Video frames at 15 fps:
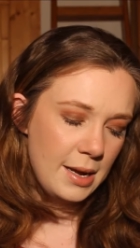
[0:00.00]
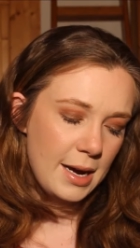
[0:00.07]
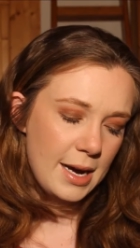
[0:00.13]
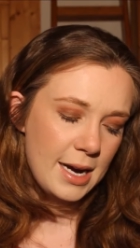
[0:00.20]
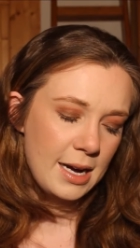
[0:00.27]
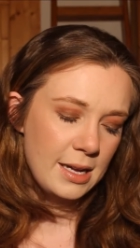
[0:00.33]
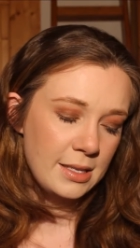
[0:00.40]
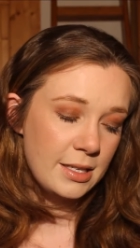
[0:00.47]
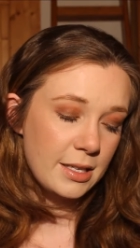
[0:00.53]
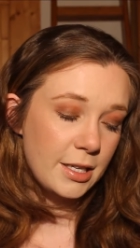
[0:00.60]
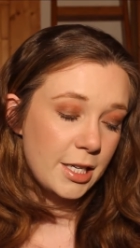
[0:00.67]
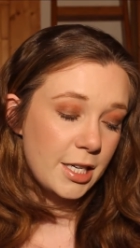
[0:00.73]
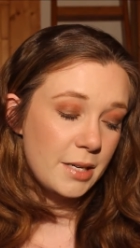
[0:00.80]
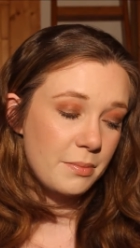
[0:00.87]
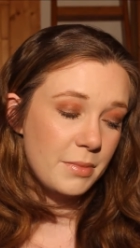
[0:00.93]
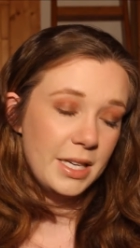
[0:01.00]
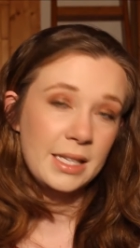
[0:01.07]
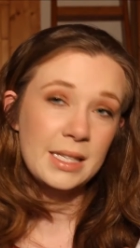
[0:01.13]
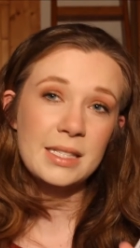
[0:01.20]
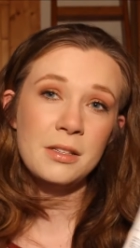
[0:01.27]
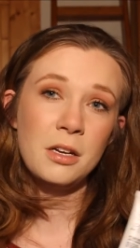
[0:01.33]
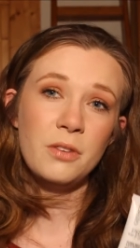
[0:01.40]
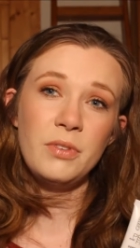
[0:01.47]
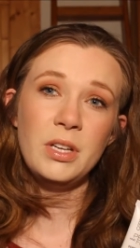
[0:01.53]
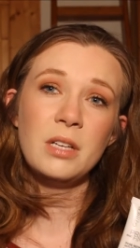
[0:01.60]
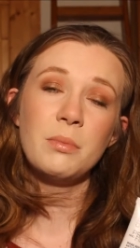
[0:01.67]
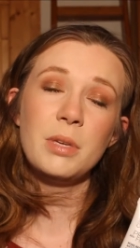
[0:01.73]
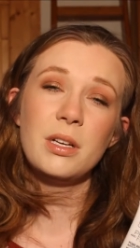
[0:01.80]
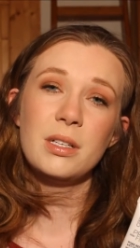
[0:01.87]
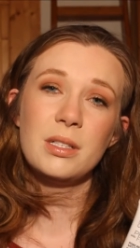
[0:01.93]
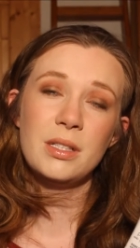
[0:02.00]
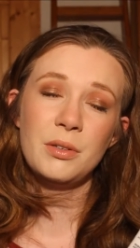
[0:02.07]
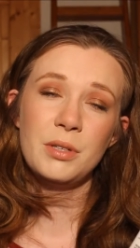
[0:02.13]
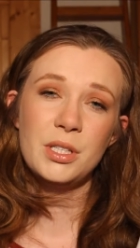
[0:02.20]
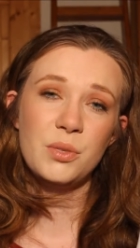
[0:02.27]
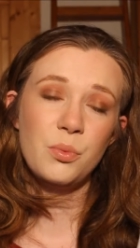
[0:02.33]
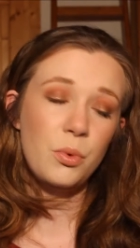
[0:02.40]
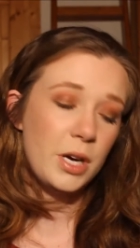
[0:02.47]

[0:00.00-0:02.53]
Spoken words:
And it is not vegan because there is